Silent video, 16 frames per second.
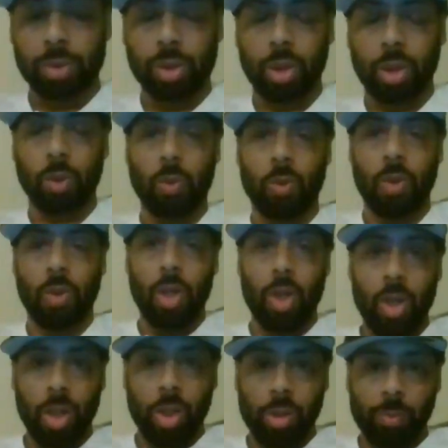So
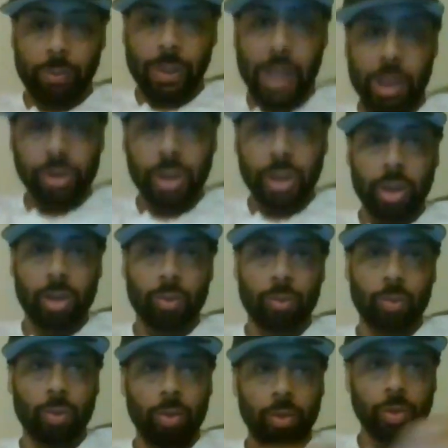Valtech,
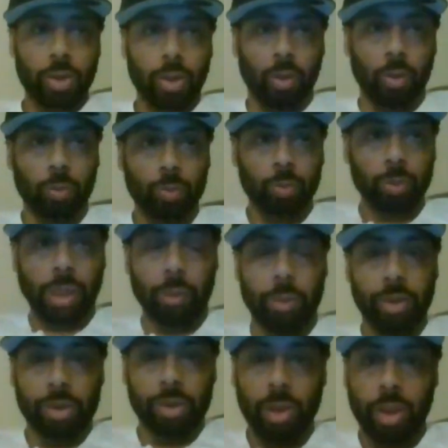like
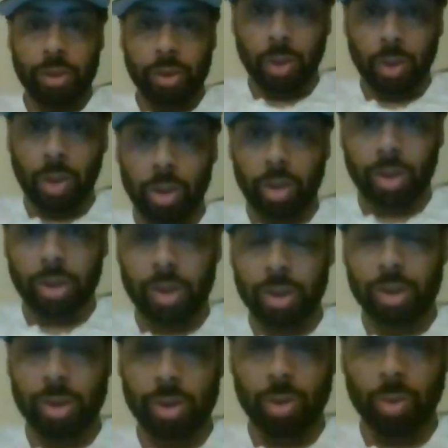we discussed earlier,
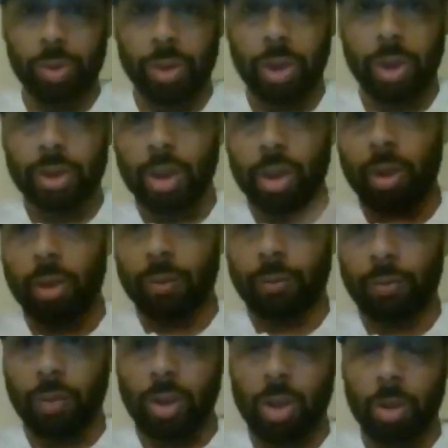gets his new detail
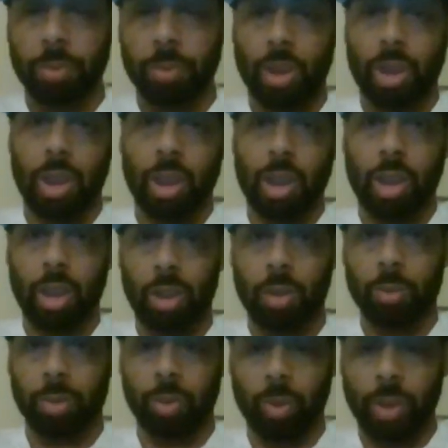from
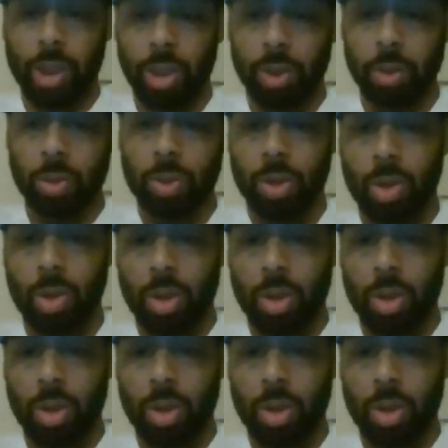Ril.